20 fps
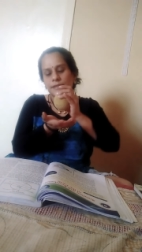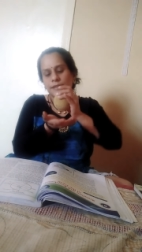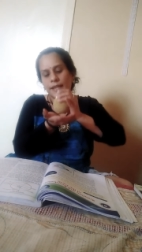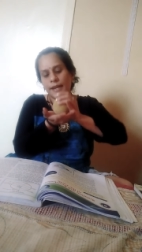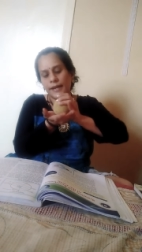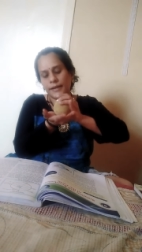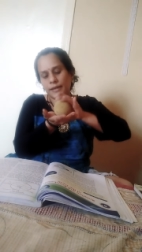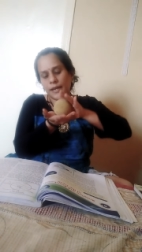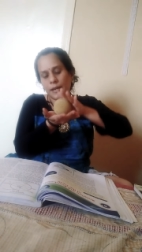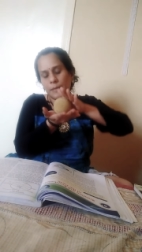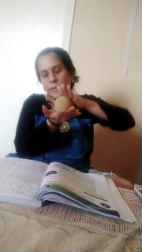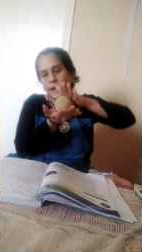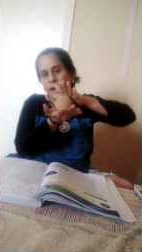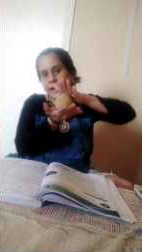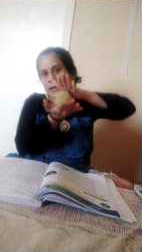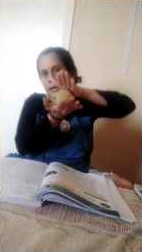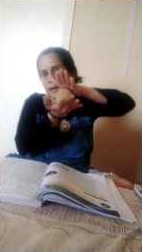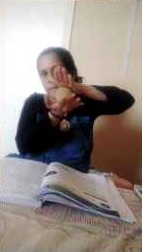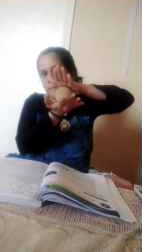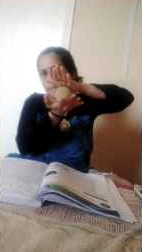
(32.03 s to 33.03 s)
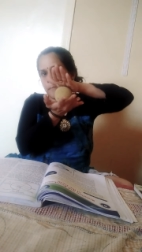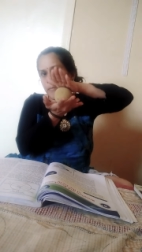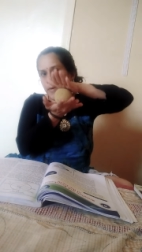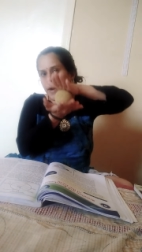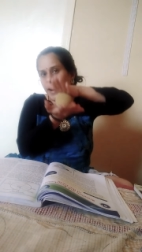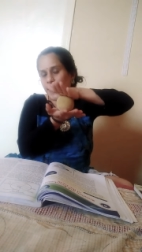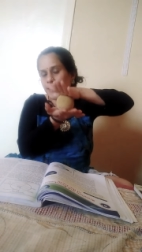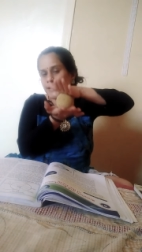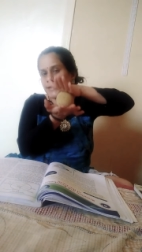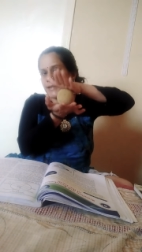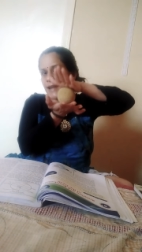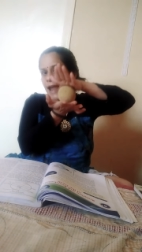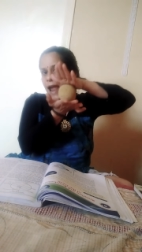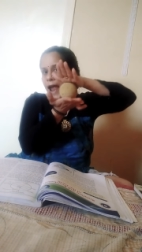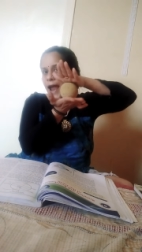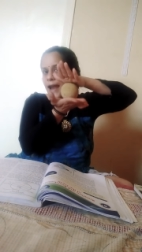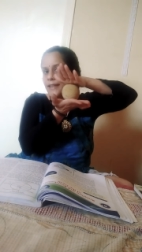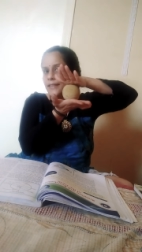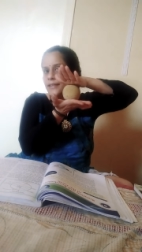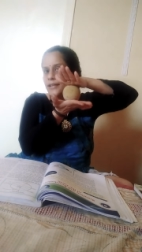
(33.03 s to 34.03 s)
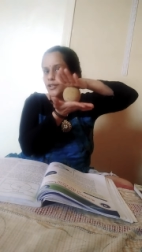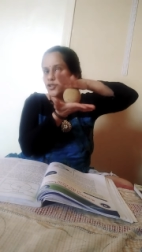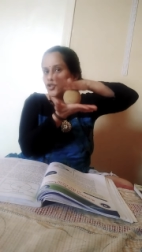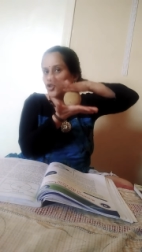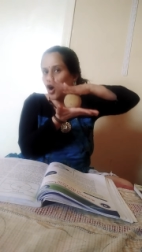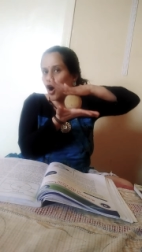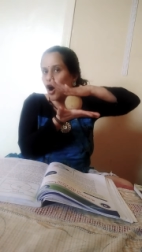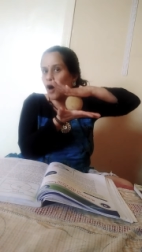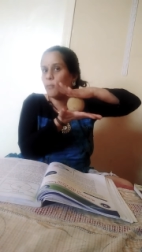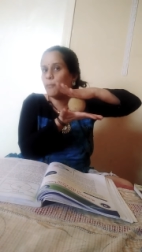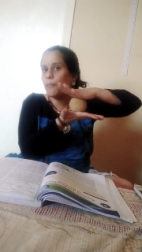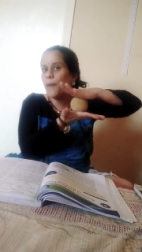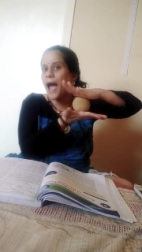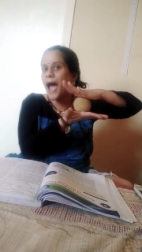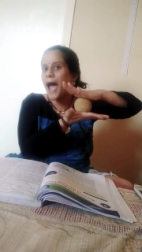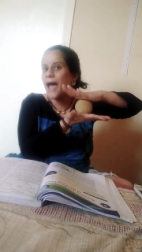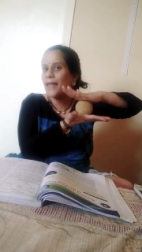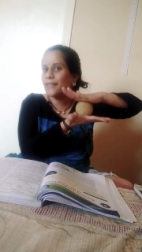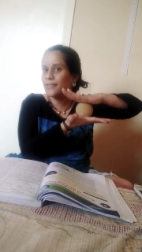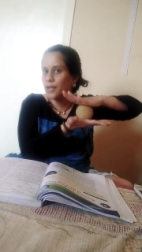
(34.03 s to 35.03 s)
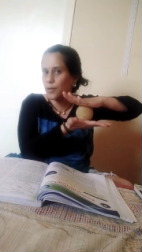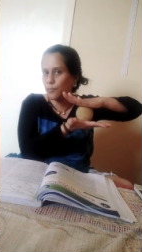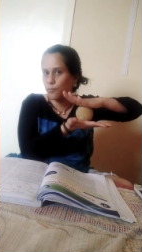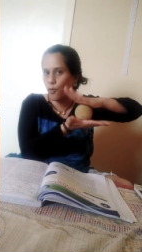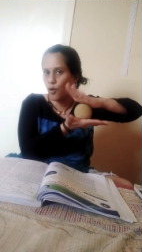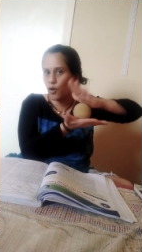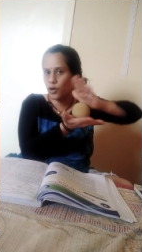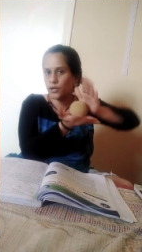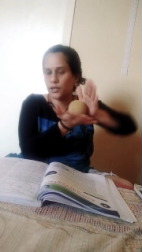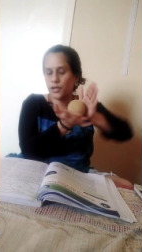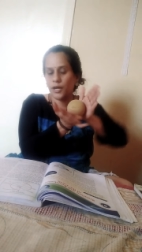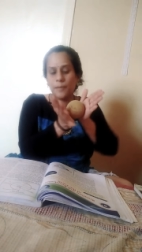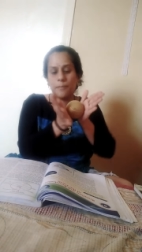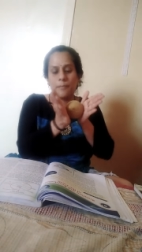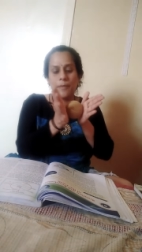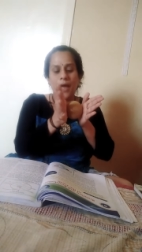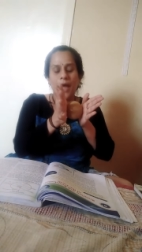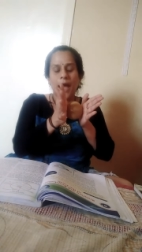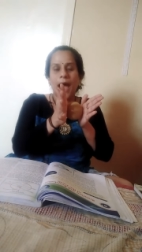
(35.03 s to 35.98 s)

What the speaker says: little bit pressed at the top and the bottom,